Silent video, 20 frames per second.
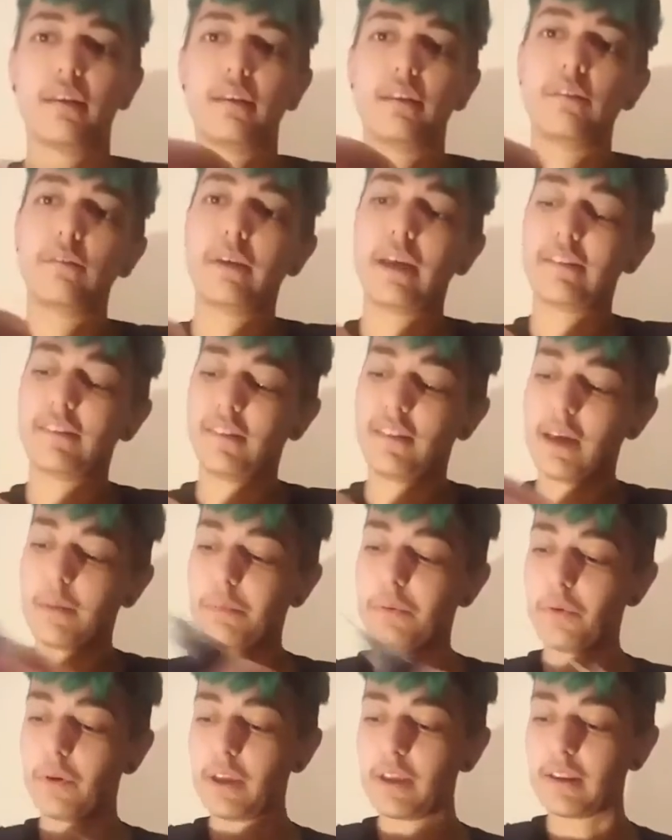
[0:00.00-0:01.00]
you get to
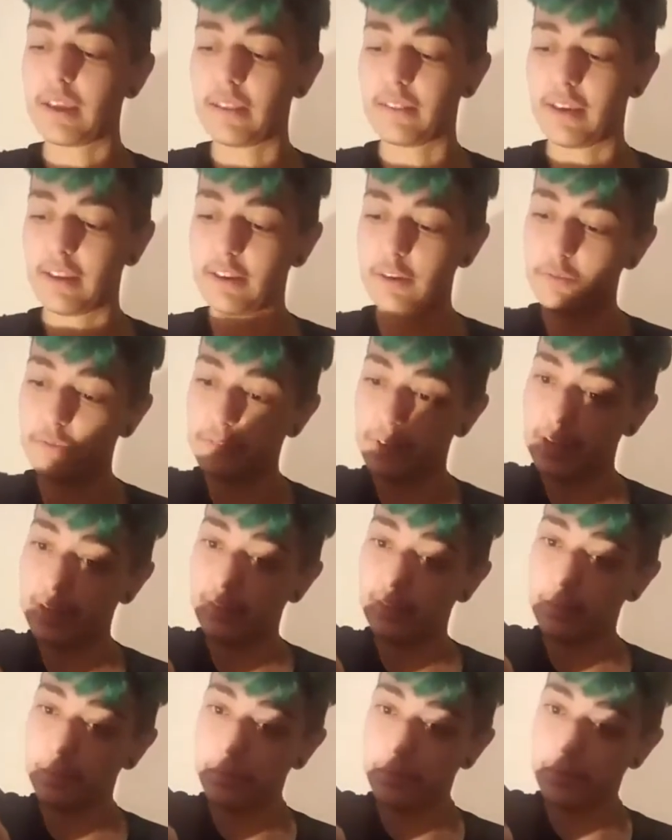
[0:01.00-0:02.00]
that point, and then you
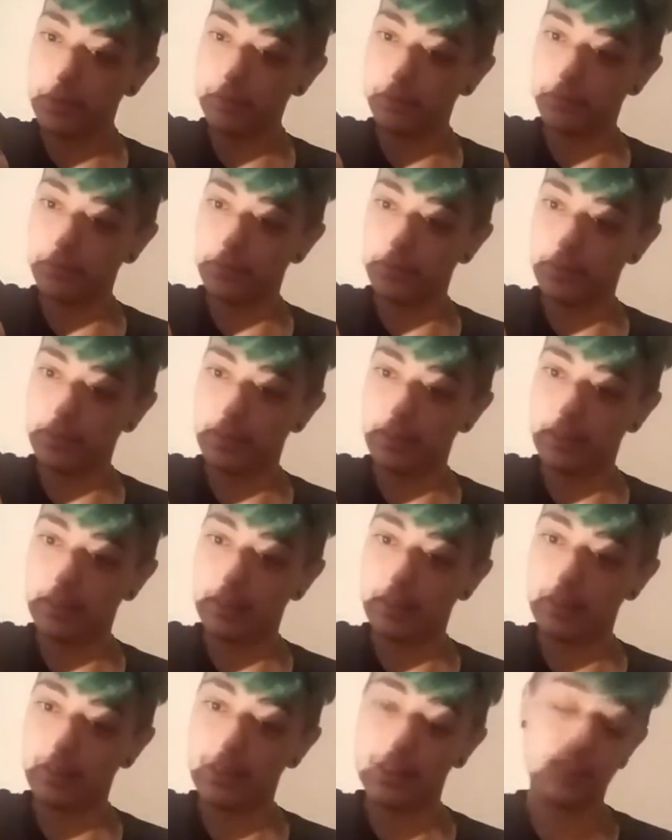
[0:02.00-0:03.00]
find the point for
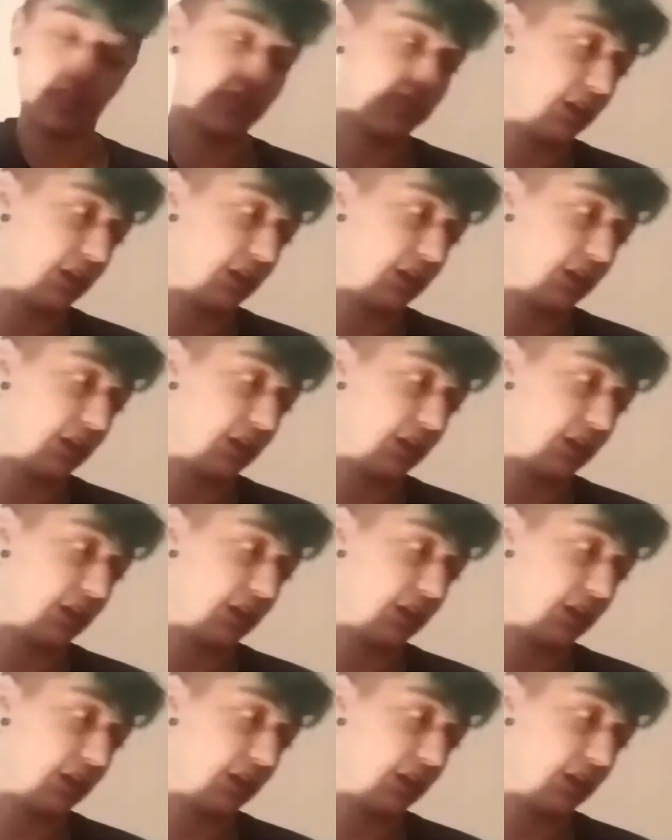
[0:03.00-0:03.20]
the next